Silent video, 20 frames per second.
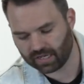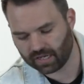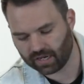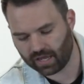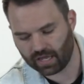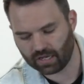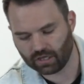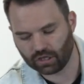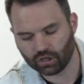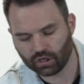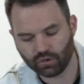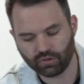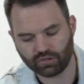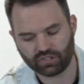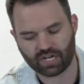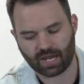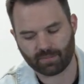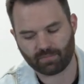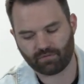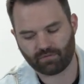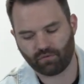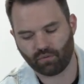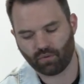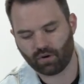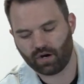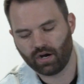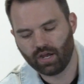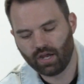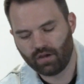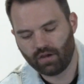In Luke chapter
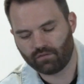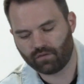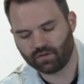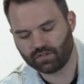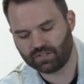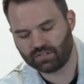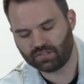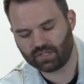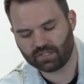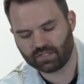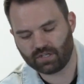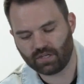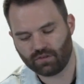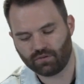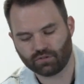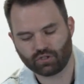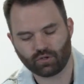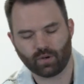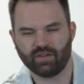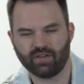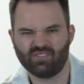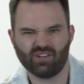4, verses 16 through 20.